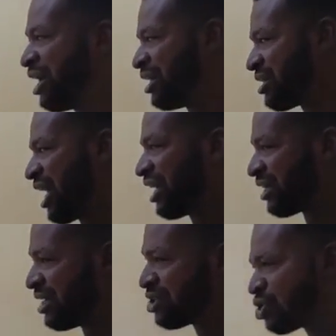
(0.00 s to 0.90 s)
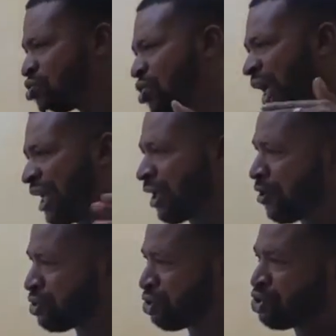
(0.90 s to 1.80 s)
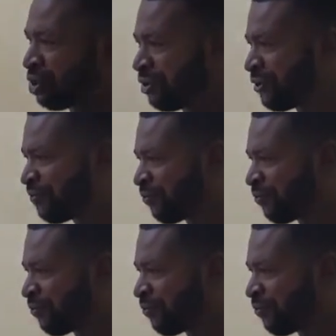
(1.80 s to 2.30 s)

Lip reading: These are the things. You look at the constitution.